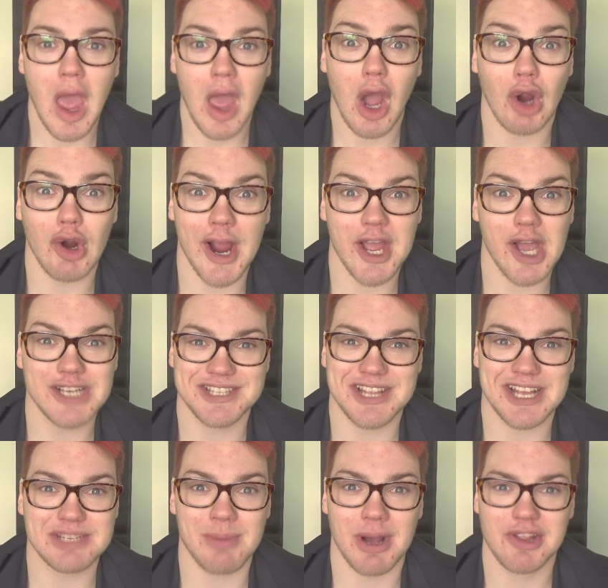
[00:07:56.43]
Alright guys,
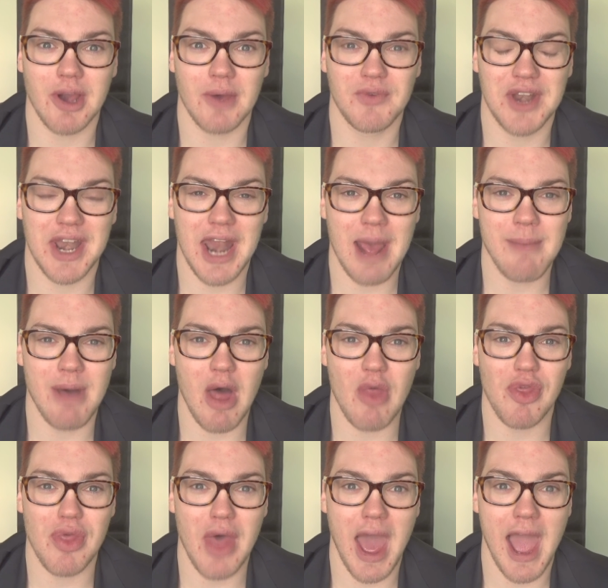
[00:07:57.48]
that's my time for today, but
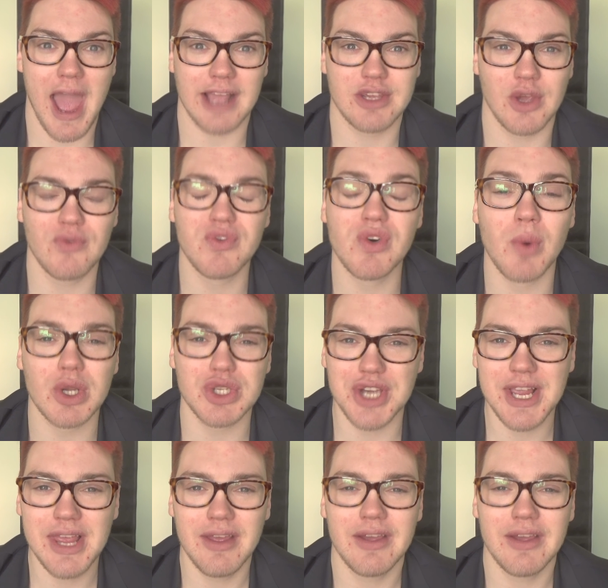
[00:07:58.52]
thank you for watching.